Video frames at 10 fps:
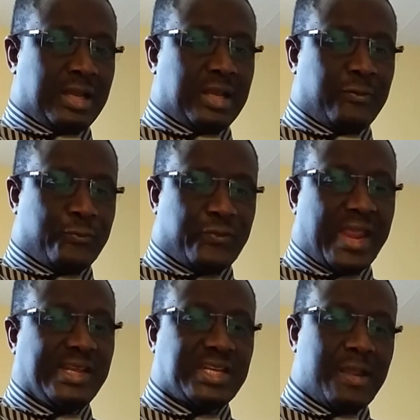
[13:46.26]
The
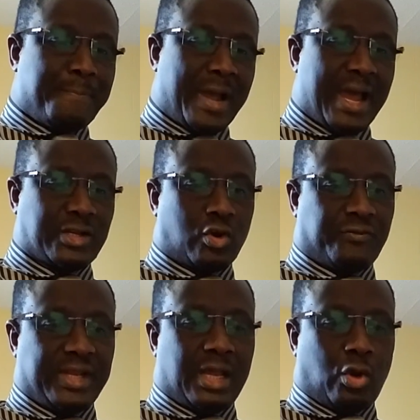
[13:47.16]
fainting part
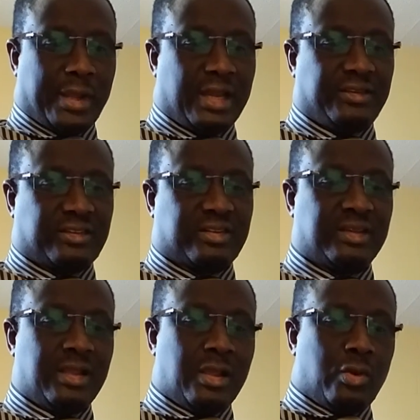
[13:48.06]
of their
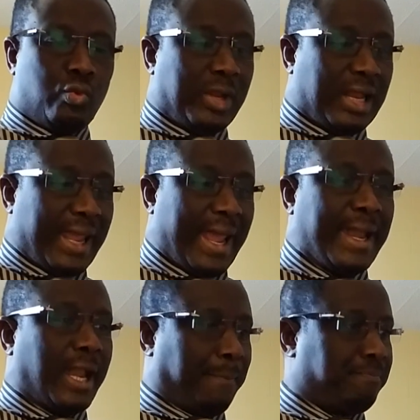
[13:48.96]
loyalists will
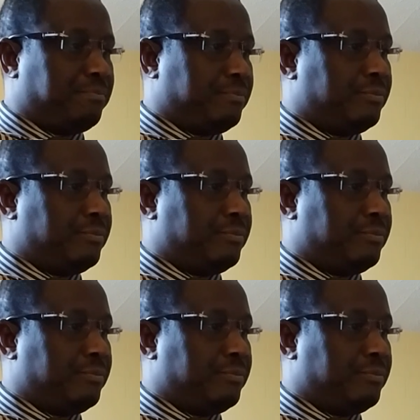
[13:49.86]
end up